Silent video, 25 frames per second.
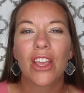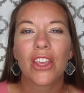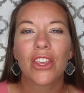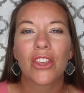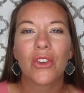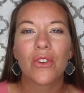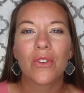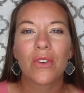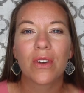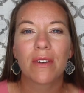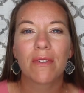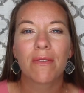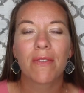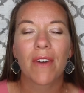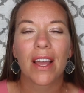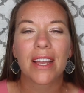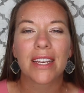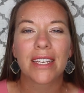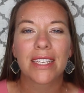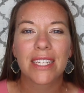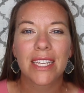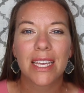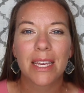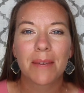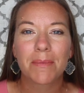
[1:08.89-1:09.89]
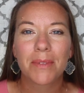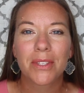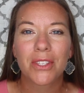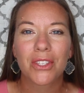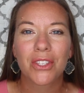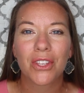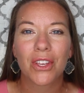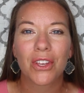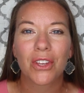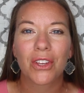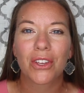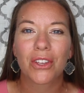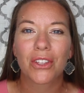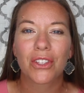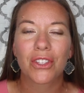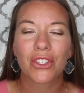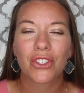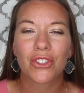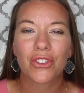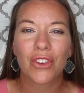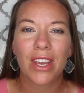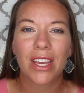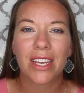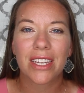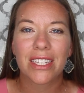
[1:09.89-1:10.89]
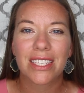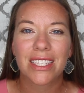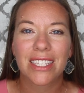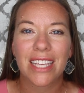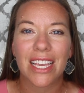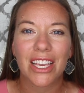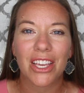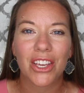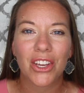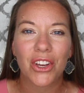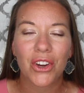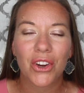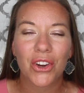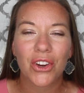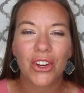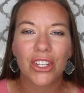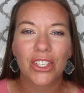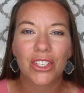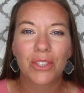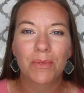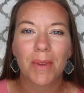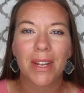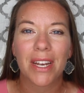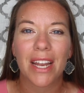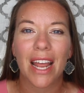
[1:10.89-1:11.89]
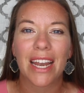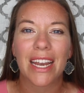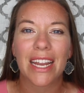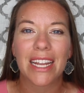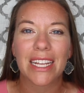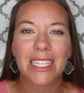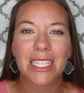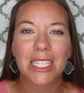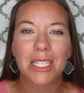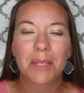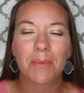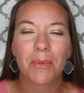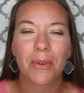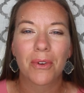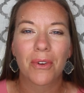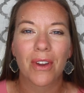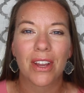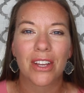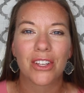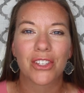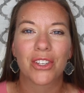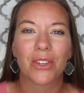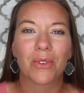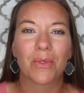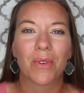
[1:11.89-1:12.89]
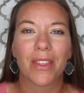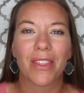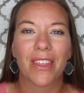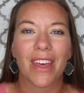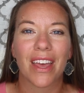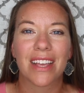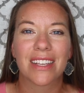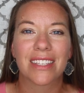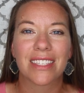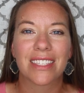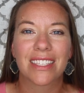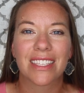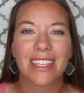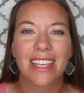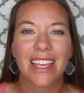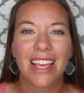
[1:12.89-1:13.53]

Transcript: you can find tips, tricks, encouragement, and inspiration with us.